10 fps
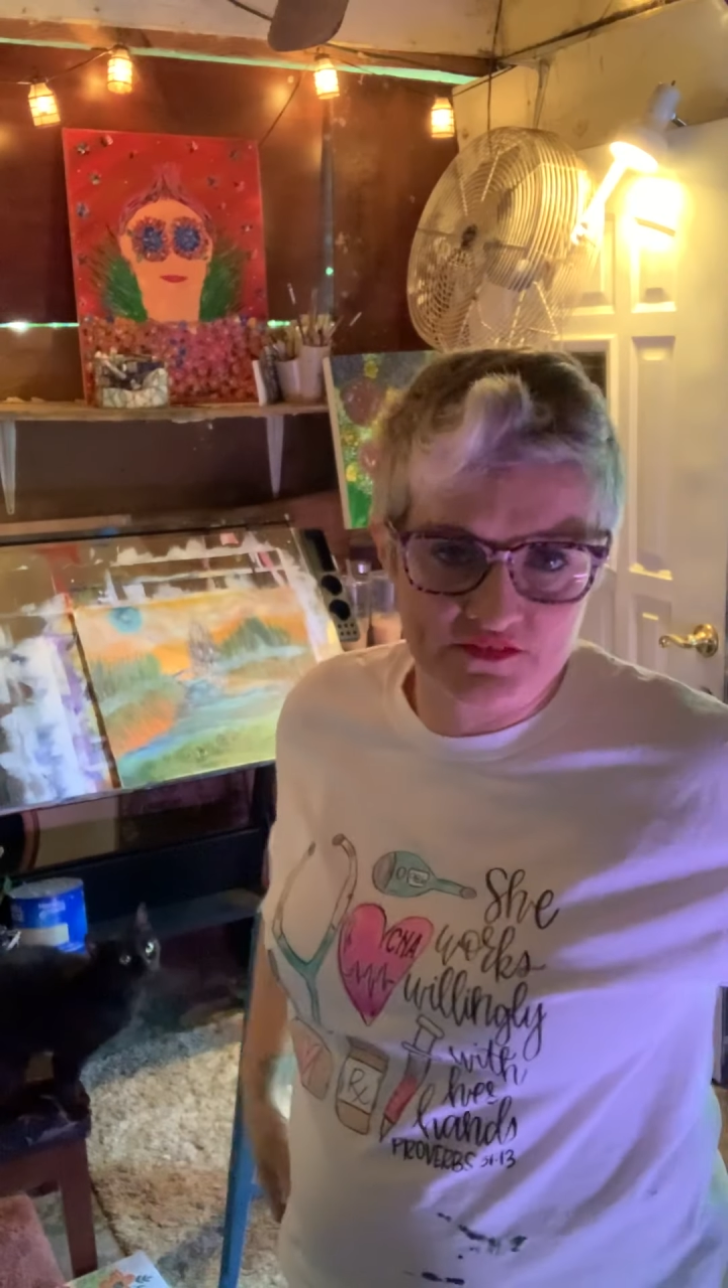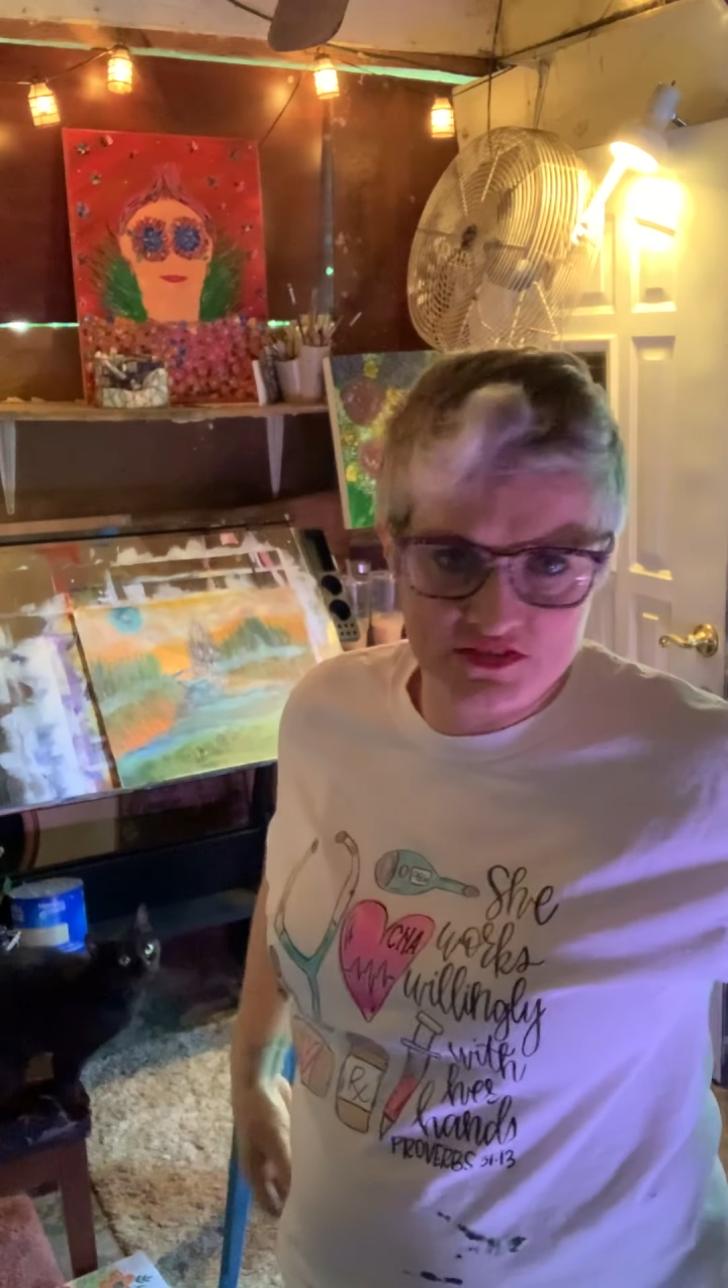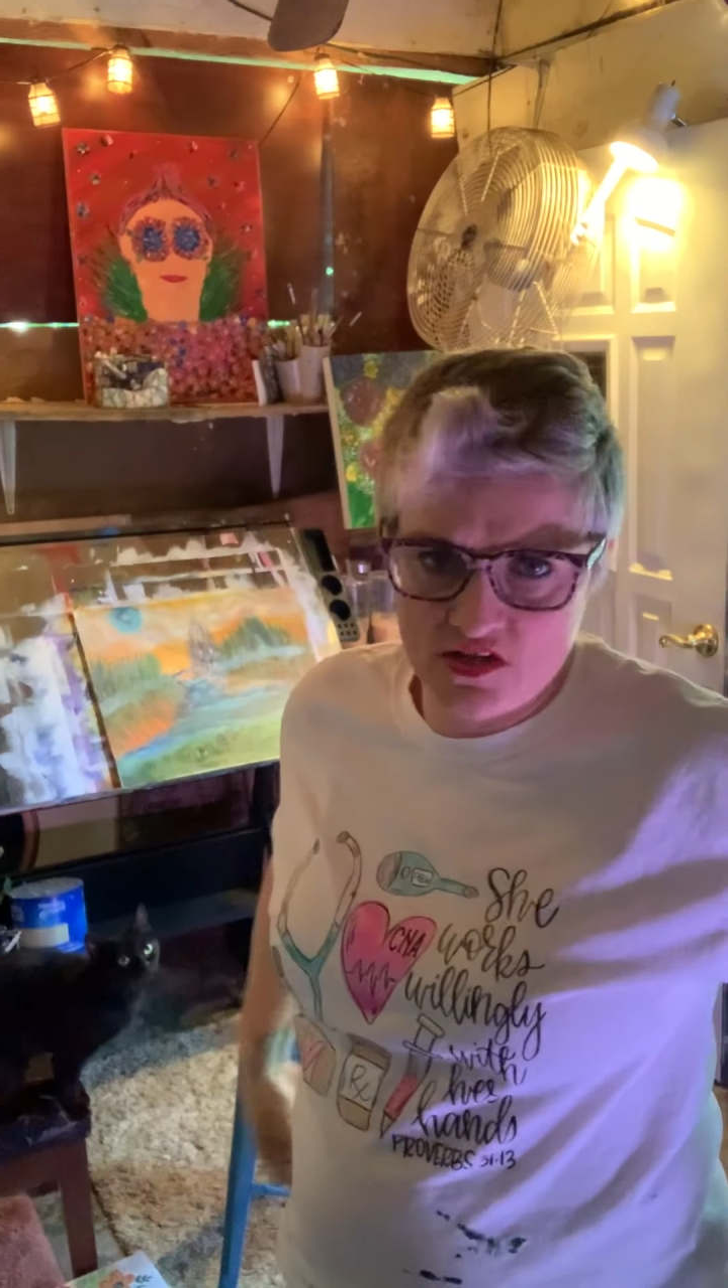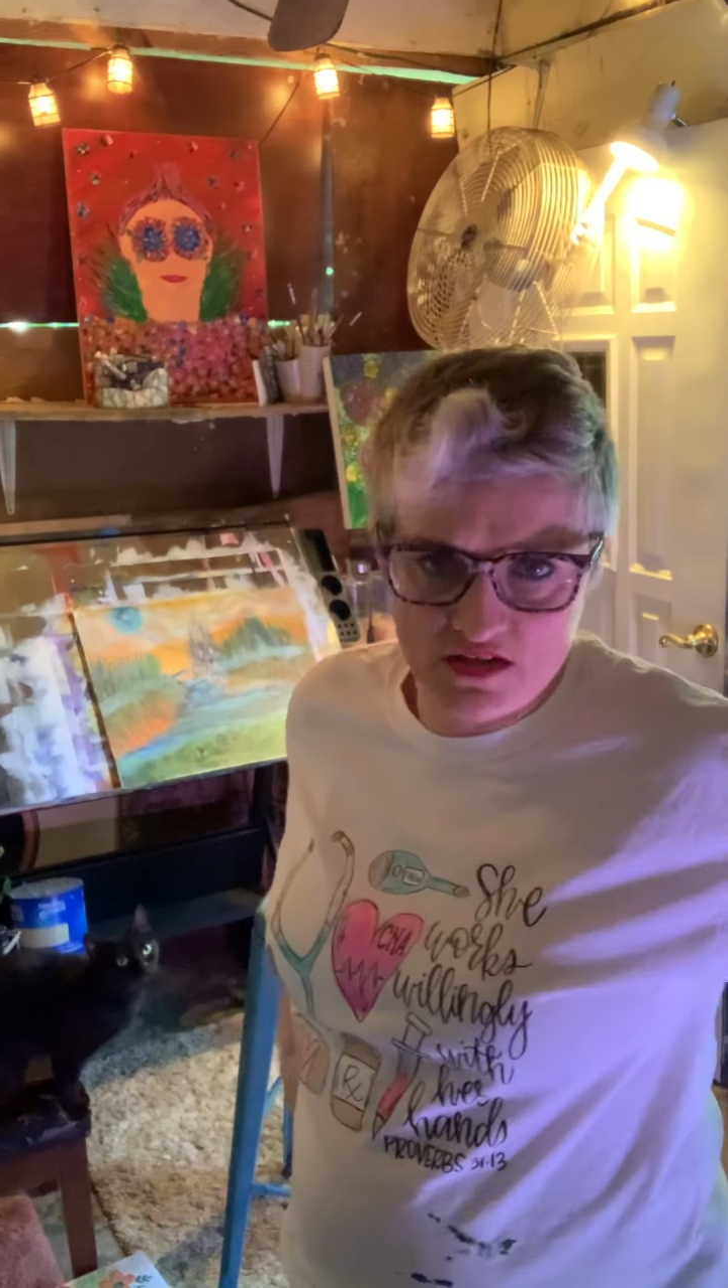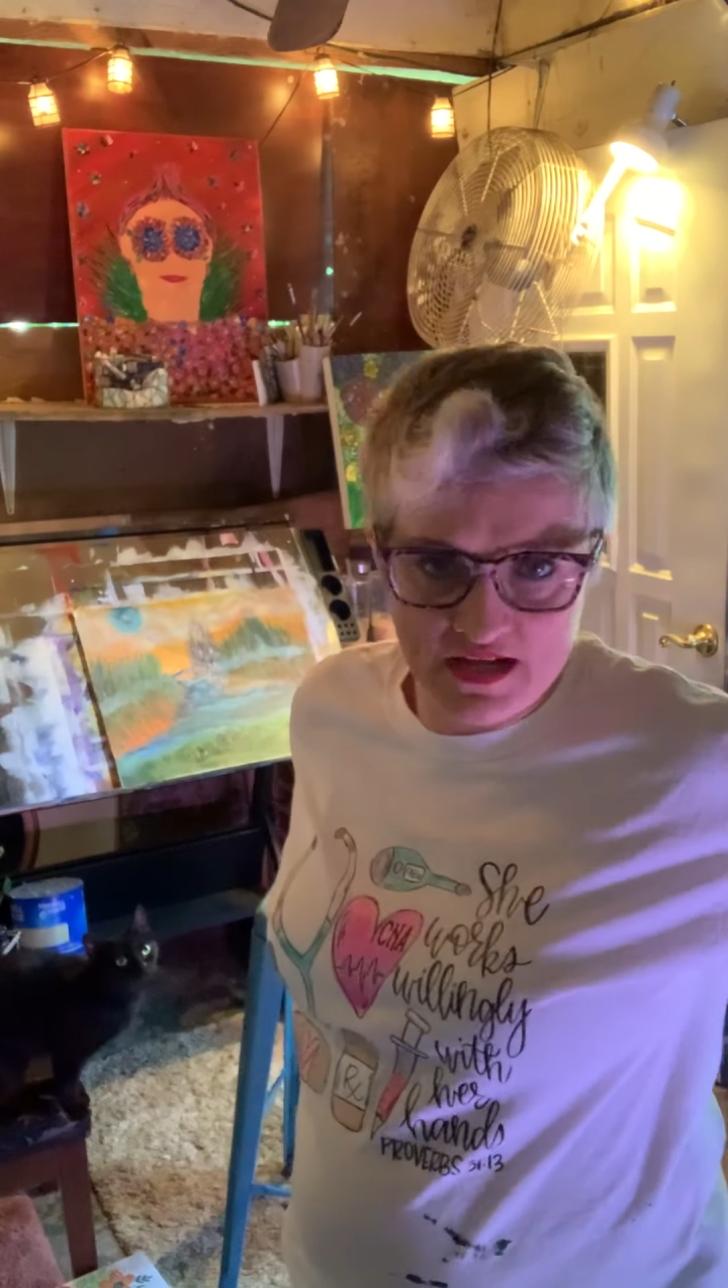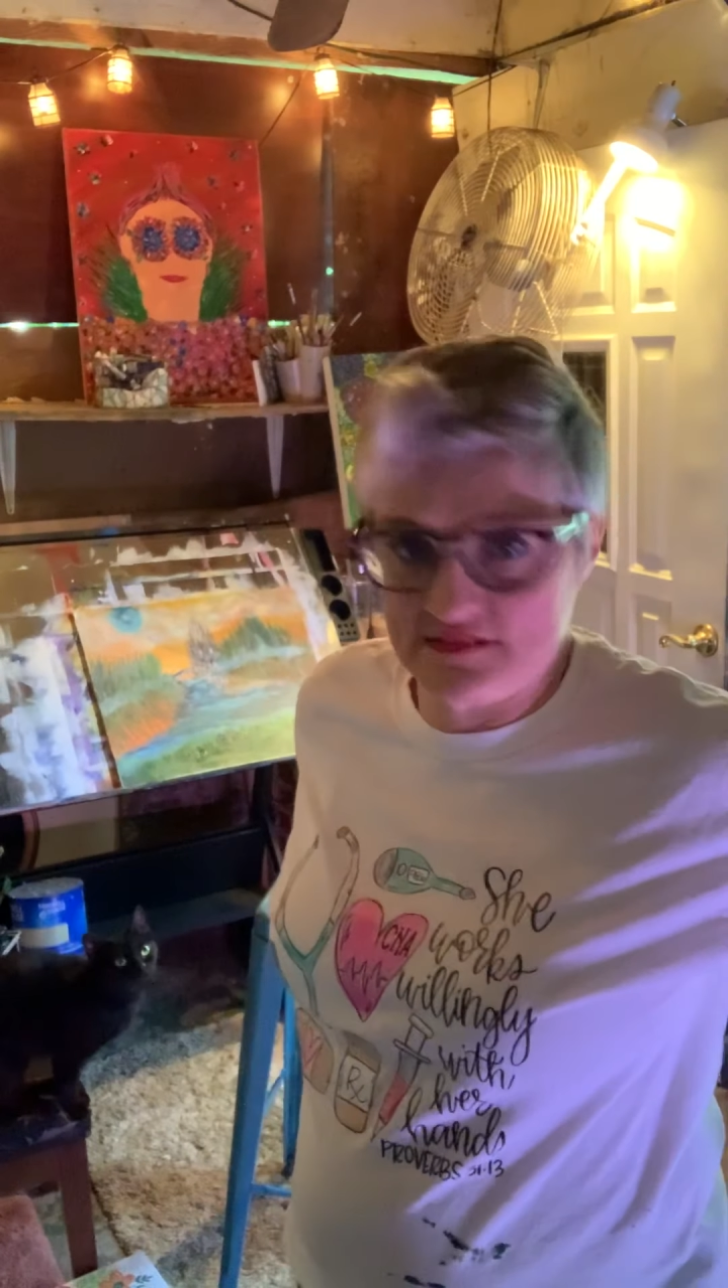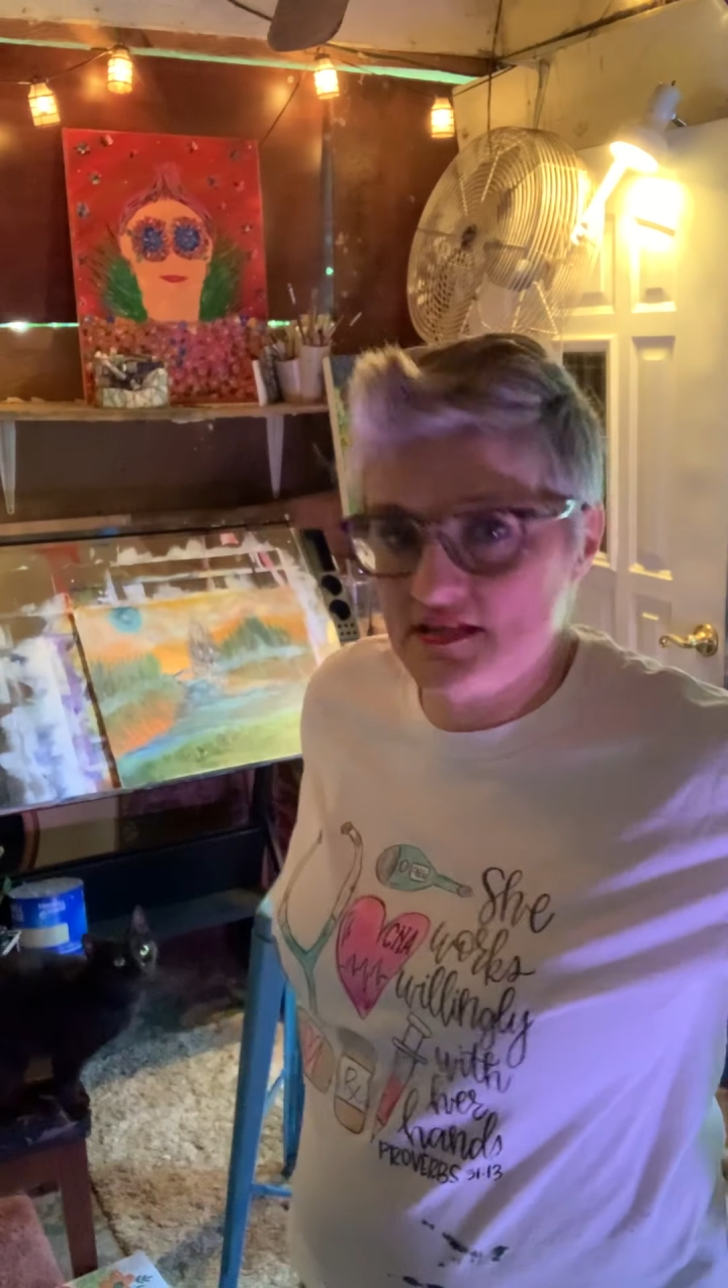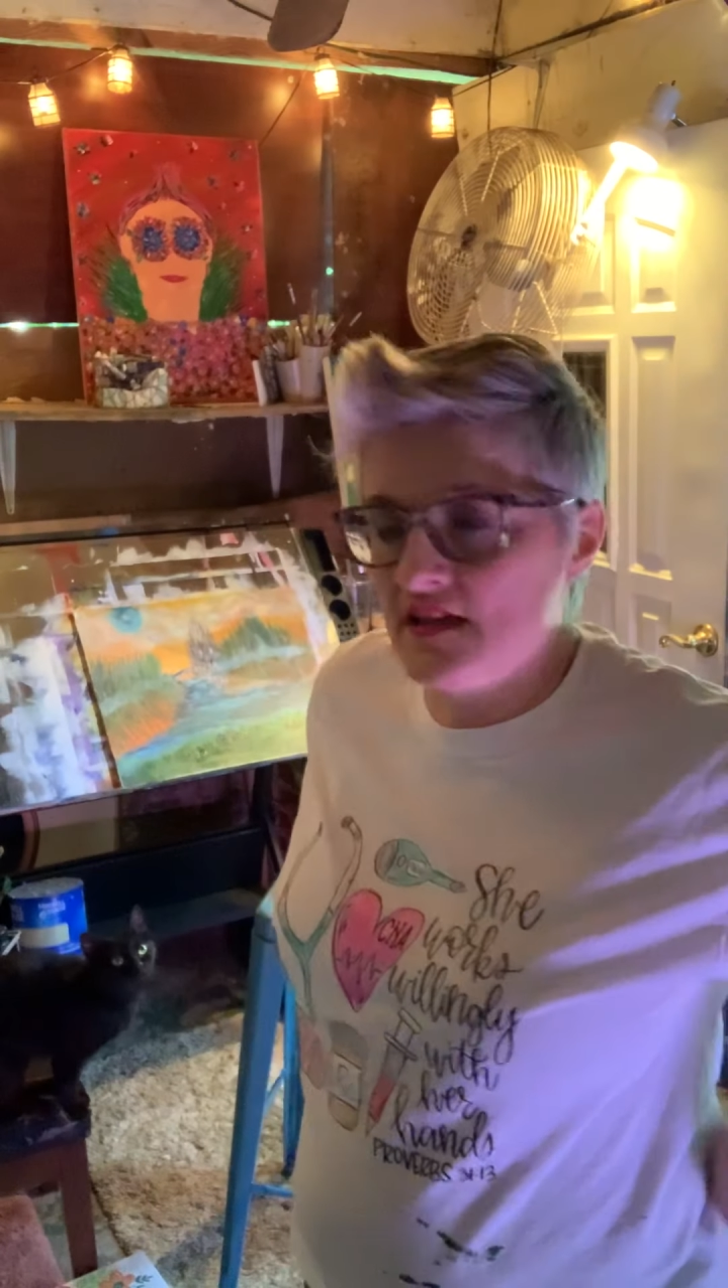There's all kinds.